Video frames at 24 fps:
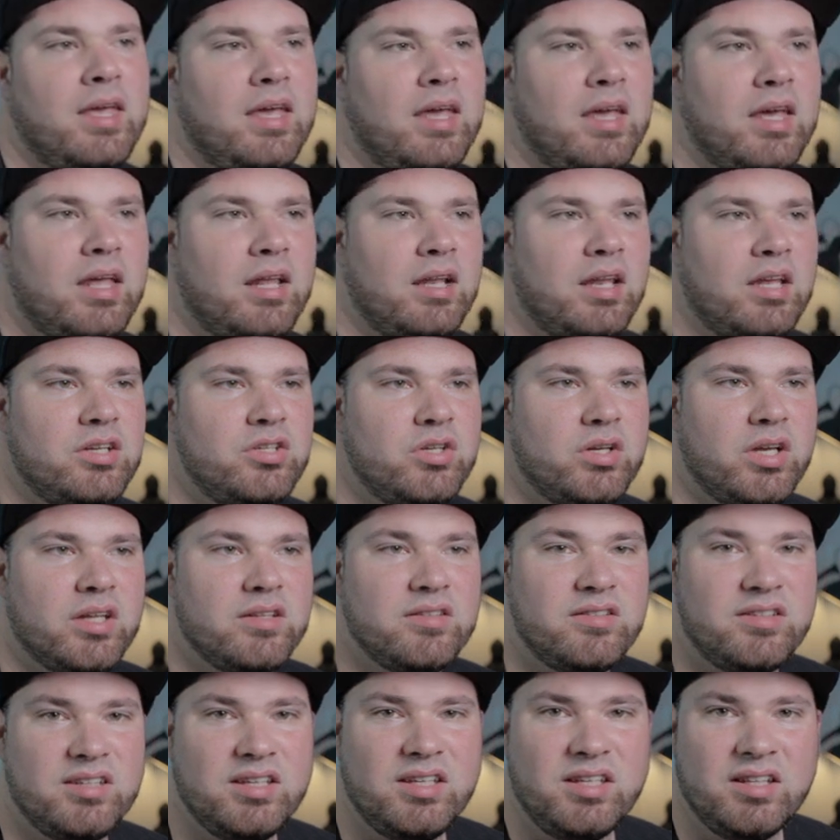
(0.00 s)
And as you can
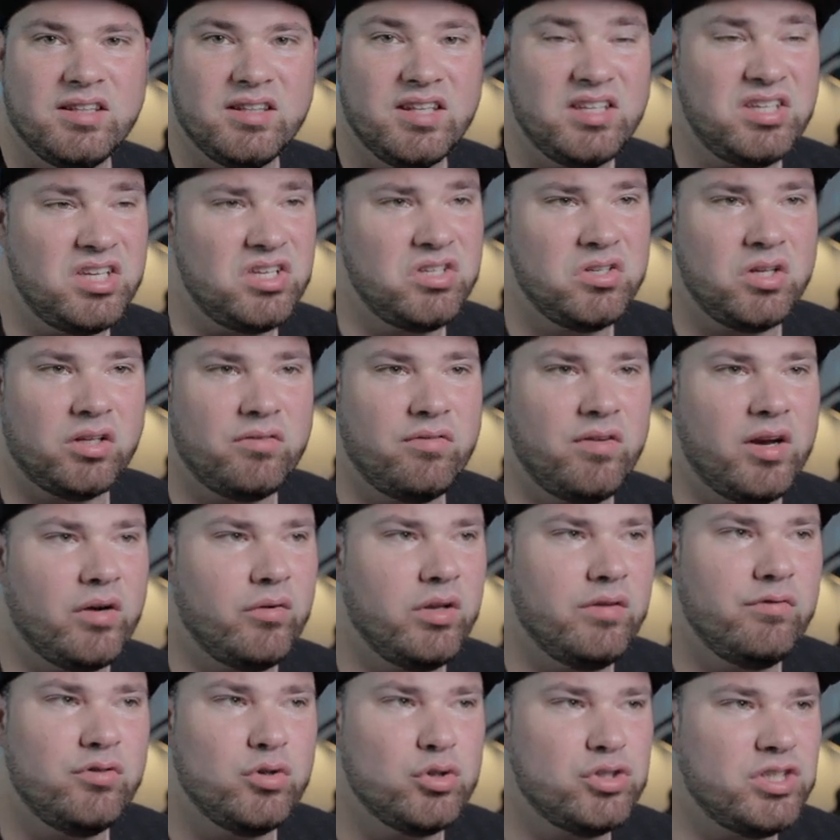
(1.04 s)
see, this is not
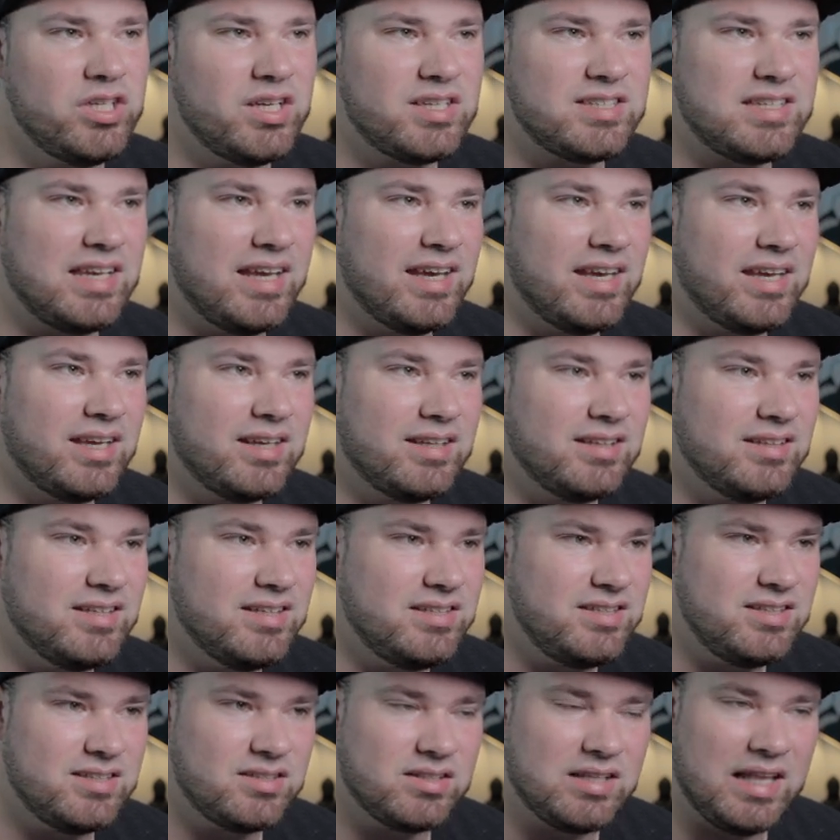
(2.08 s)
very Vue.js like.
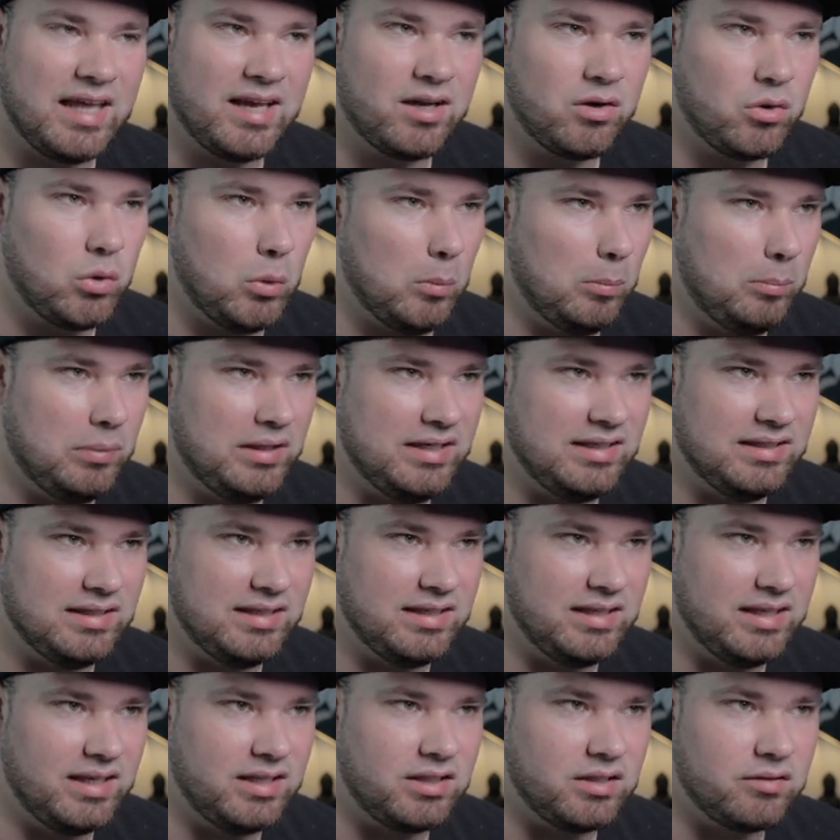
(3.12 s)
This is like
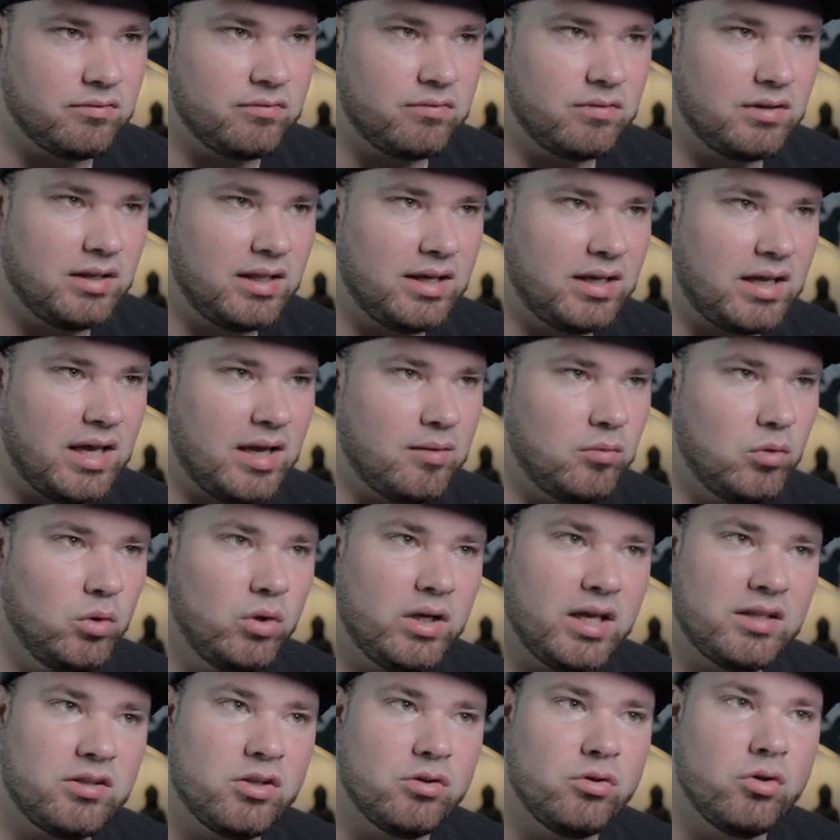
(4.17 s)
completely native. Like I
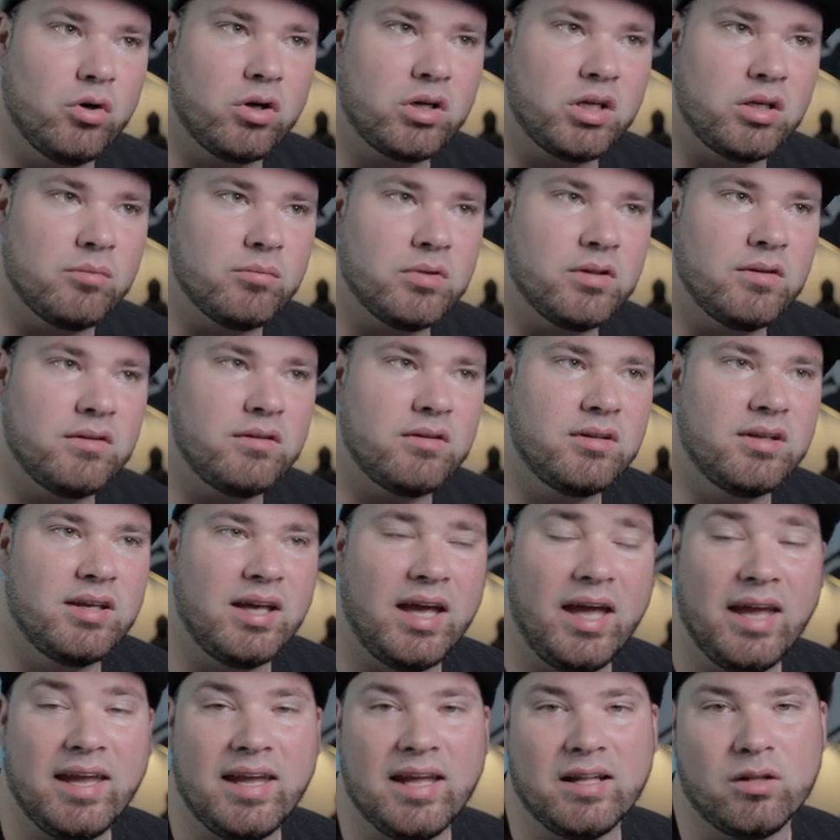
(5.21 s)
look at the document,
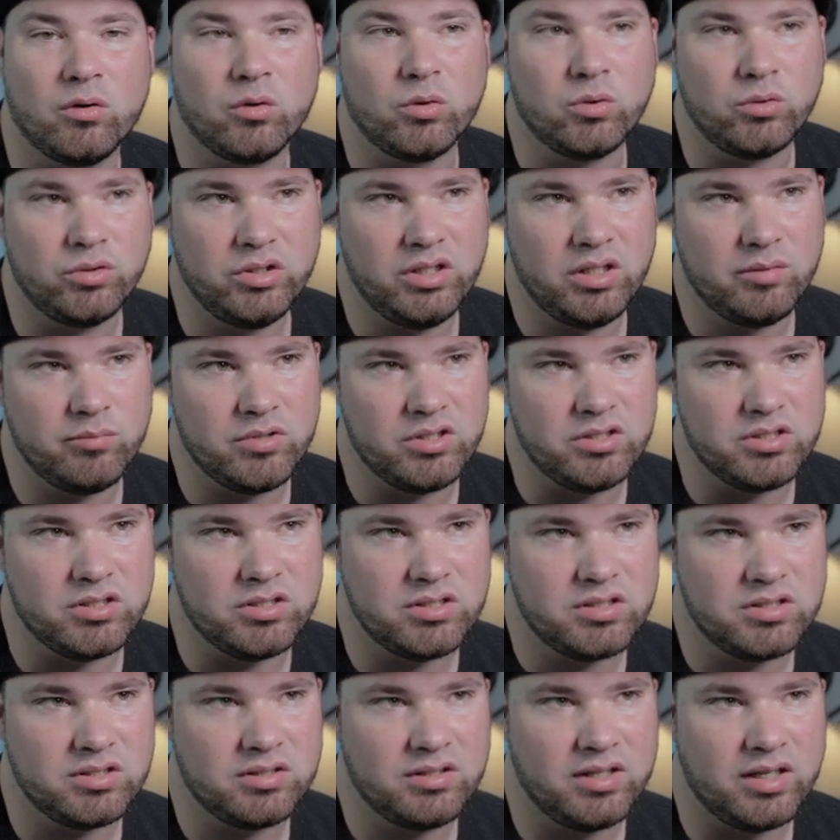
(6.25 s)
I get all the
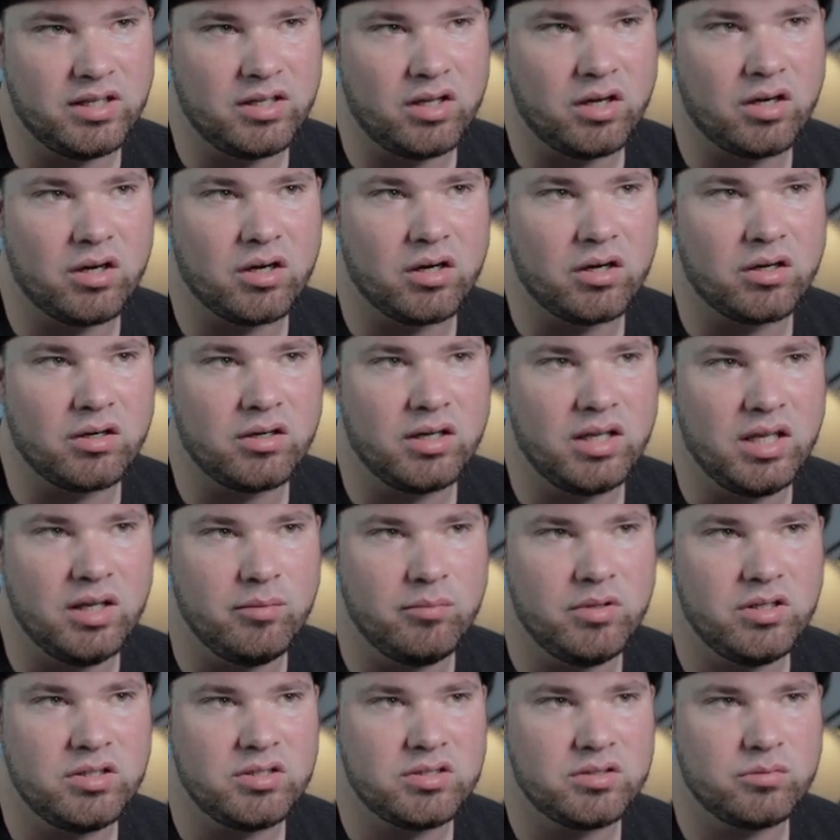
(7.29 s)
images that are
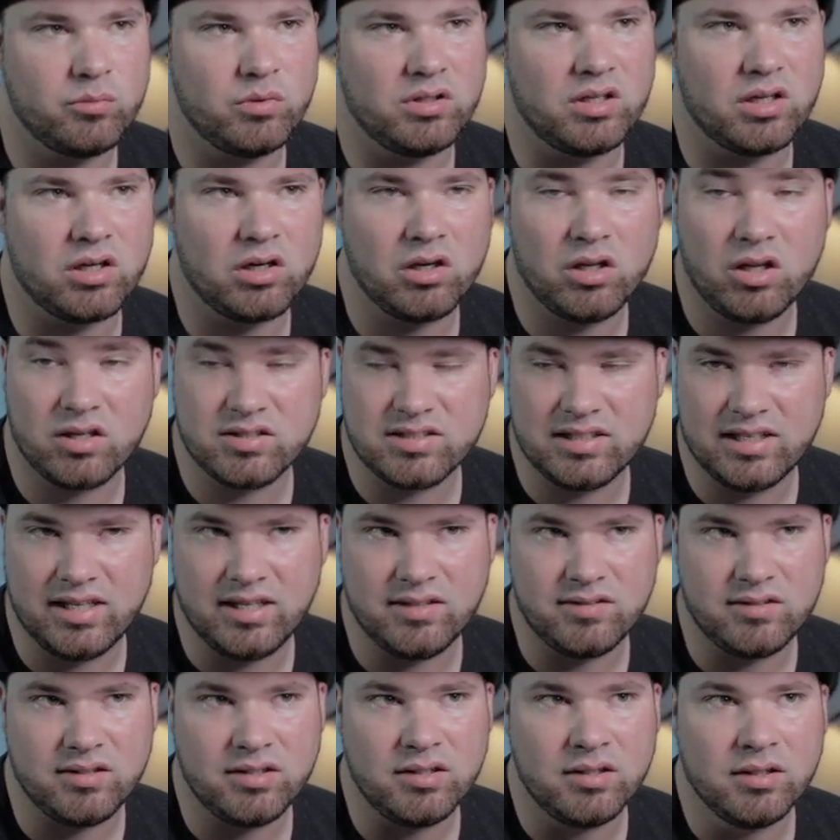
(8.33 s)
image with the class
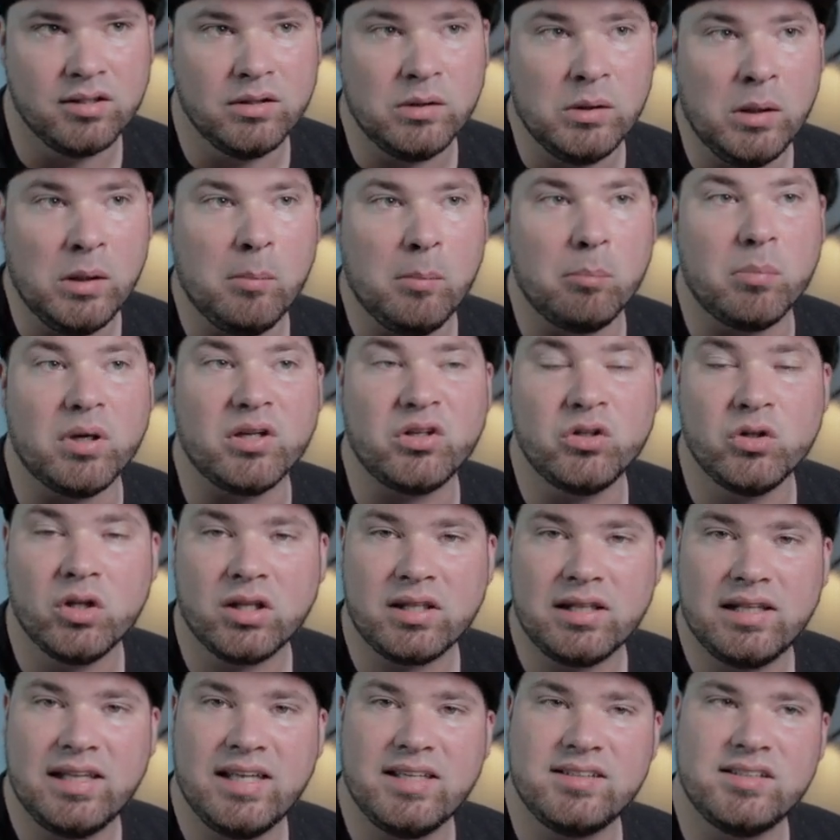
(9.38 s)
lazy, but
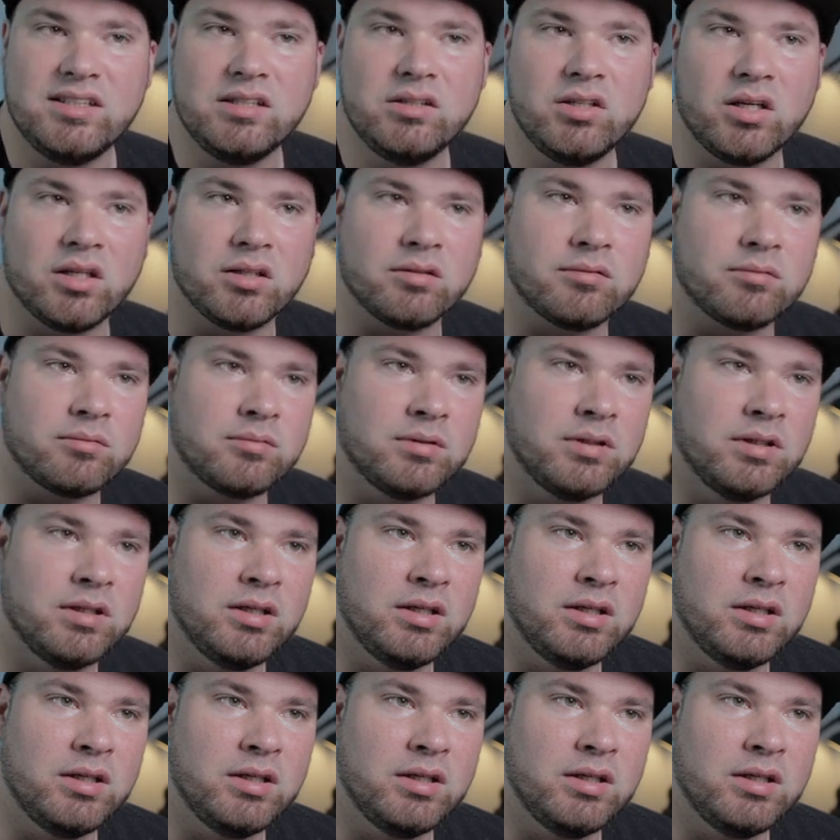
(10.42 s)
not lazy done.